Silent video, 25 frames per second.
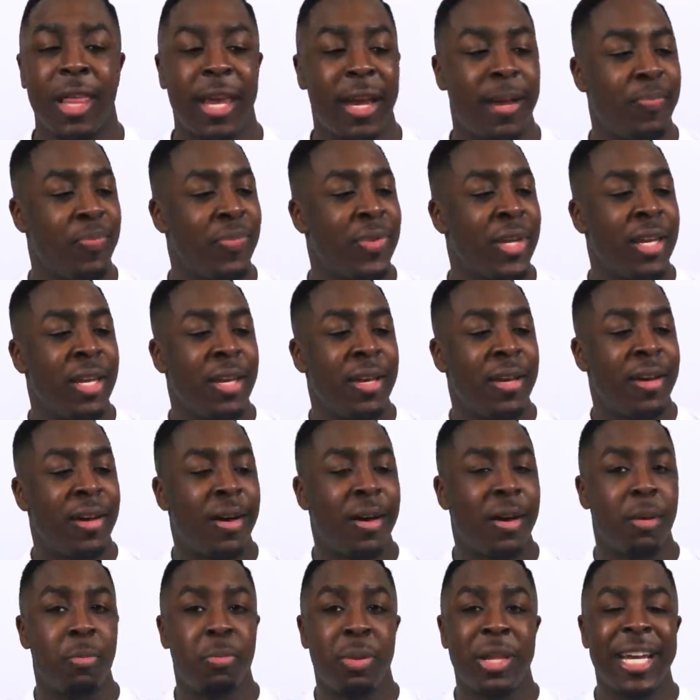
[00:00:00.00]
Like
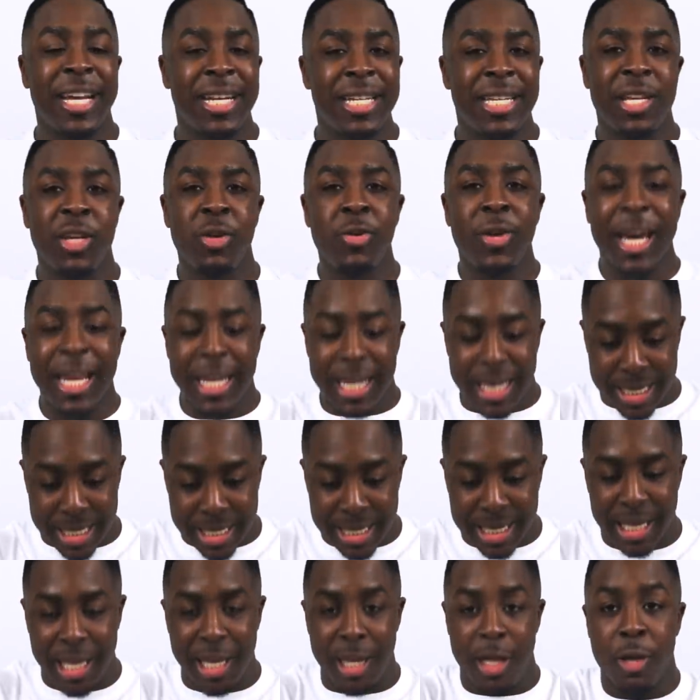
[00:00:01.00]
uh, planting, you gotta
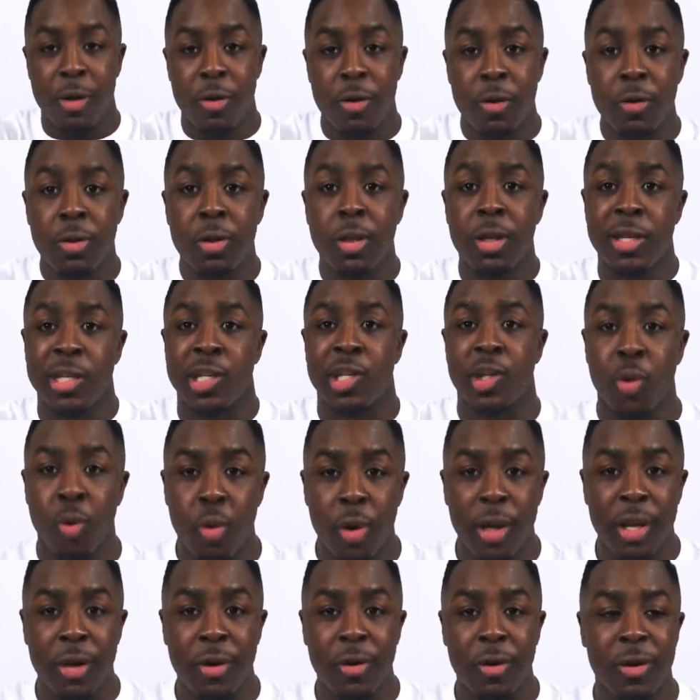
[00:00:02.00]
till the
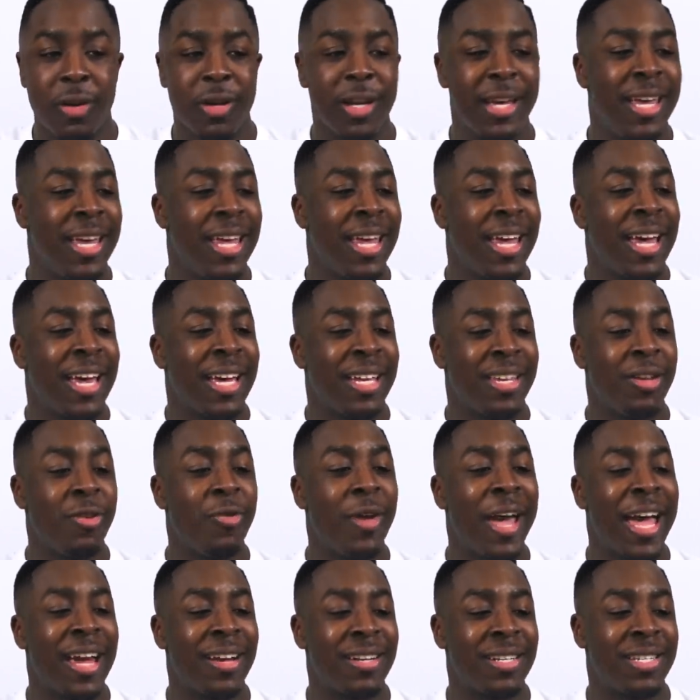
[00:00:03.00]
soil,
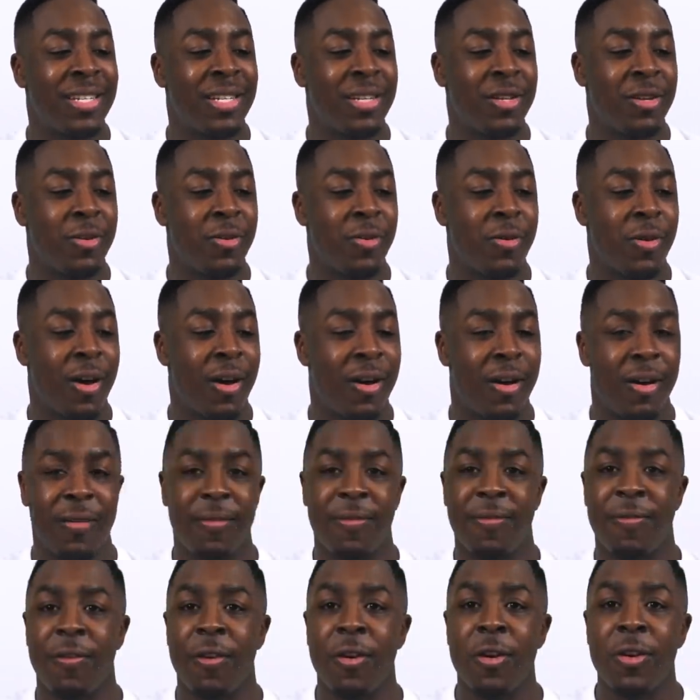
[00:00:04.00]
you have to uh,
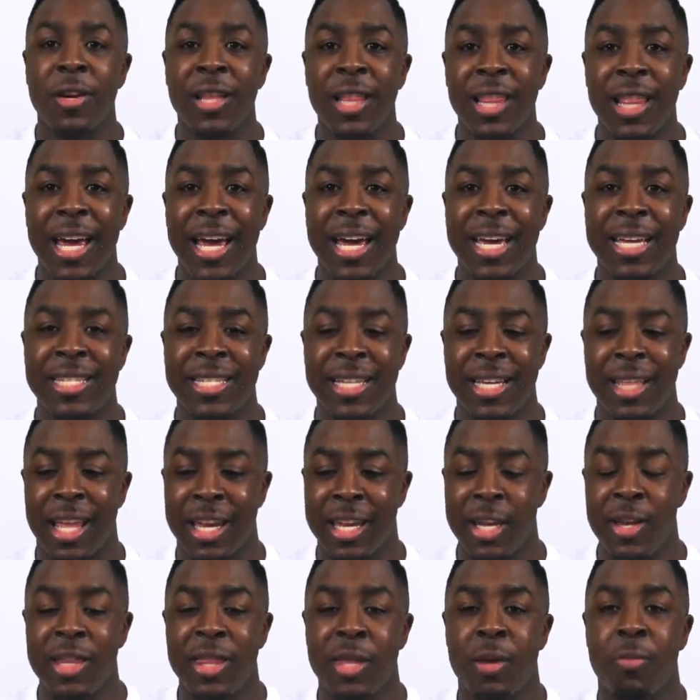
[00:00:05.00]
fertilize it,
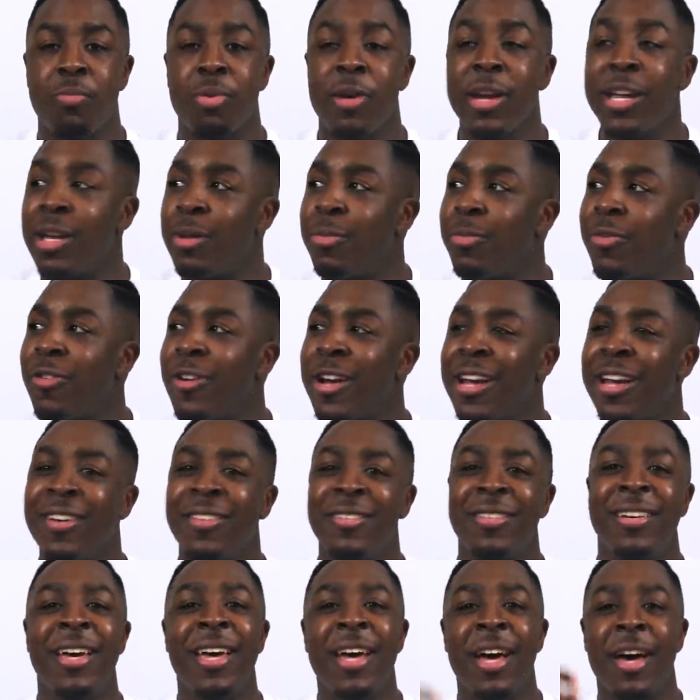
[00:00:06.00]
like you have to break up
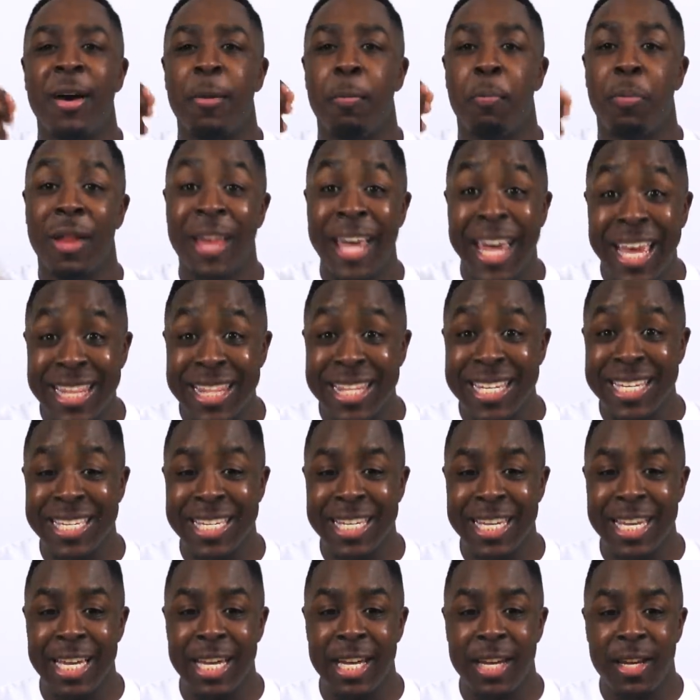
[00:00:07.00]
ground plant the
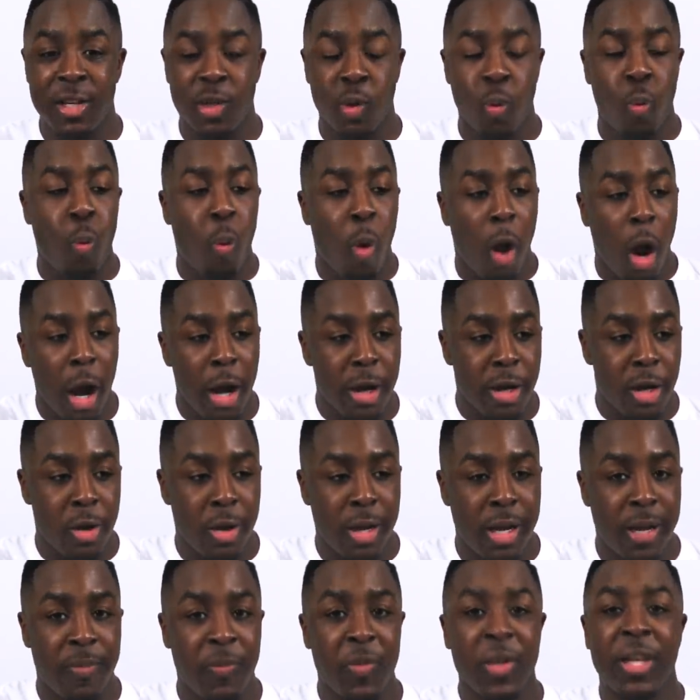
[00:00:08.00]
seeds, water
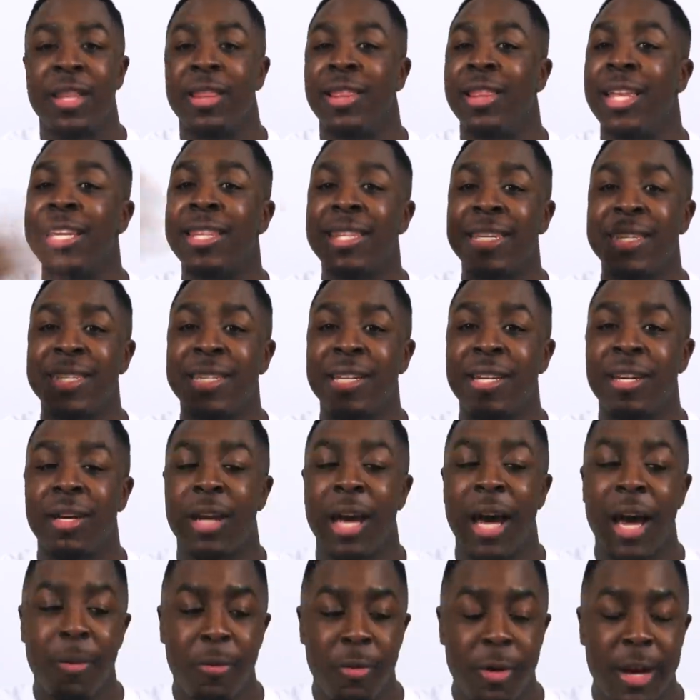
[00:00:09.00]
it, let the sun
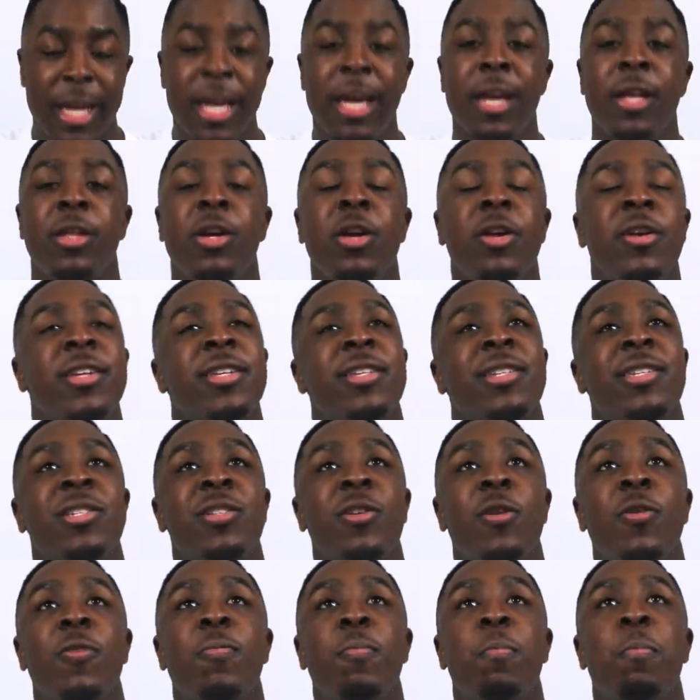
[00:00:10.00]
operate. There is
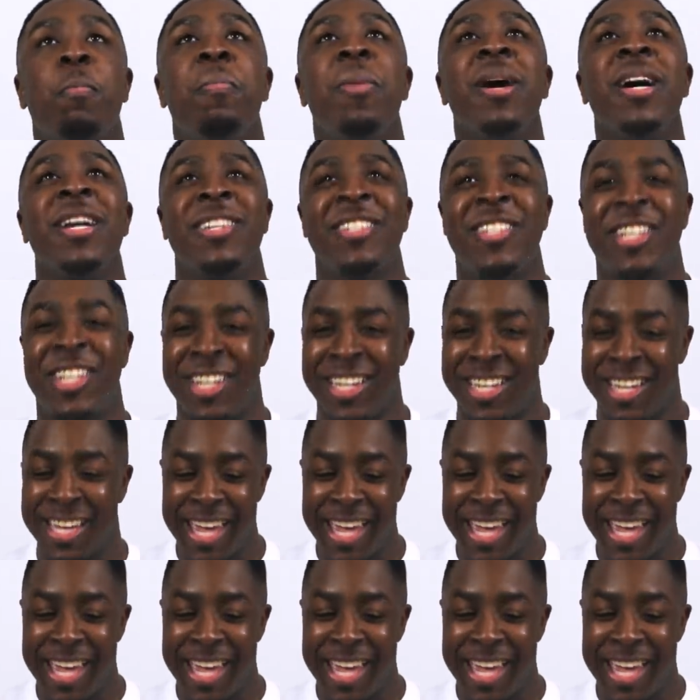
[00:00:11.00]
so much.